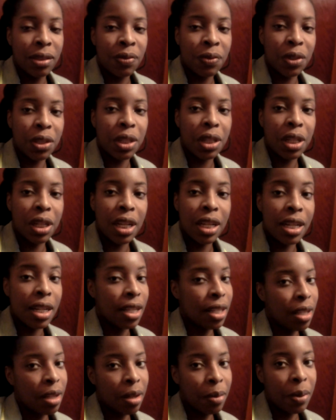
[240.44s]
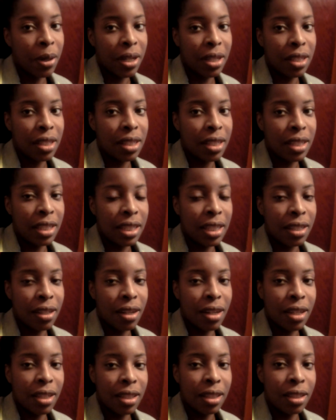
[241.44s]
for another person here
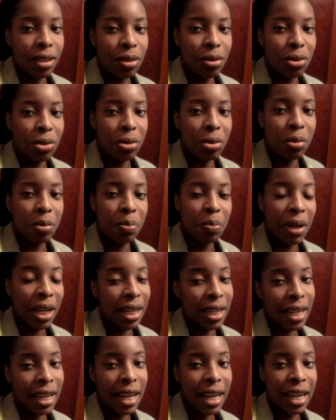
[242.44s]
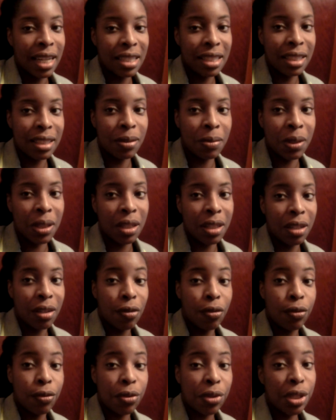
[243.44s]
on the YouTube might not actually work
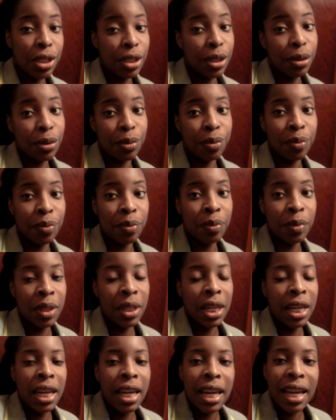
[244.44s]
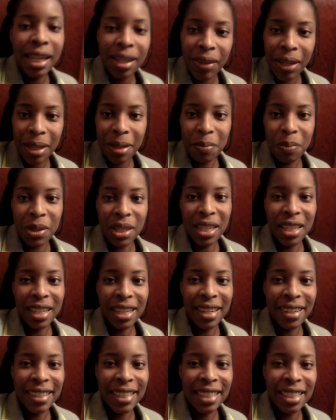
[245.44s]
for you. Anyway, be
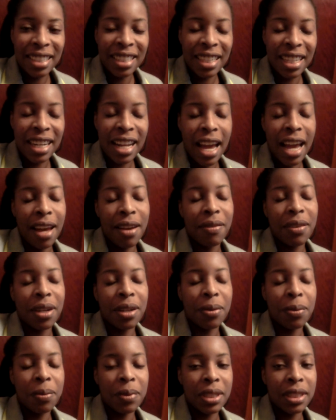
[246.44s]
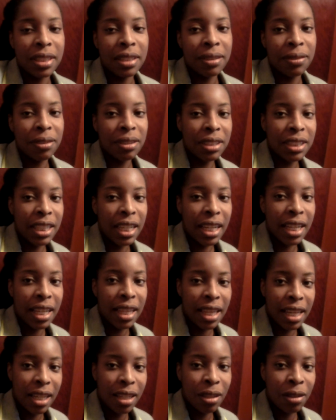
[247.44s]
encouraged and have a wonderful day.
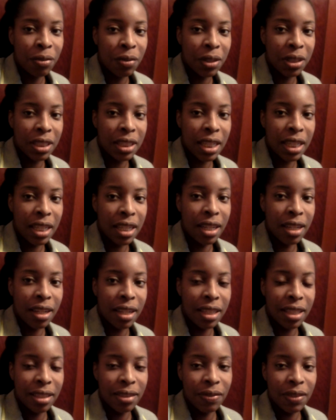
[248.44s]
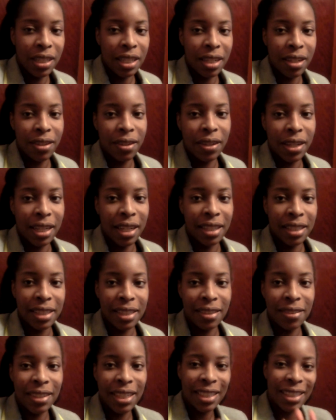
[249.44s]
Thank you for staying on this video, and I'll see
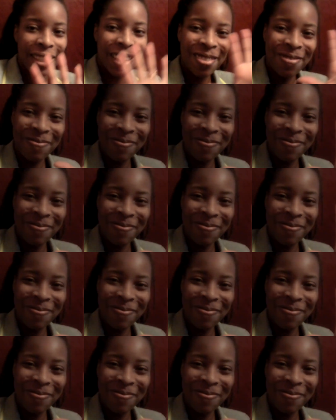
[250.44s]
you next time.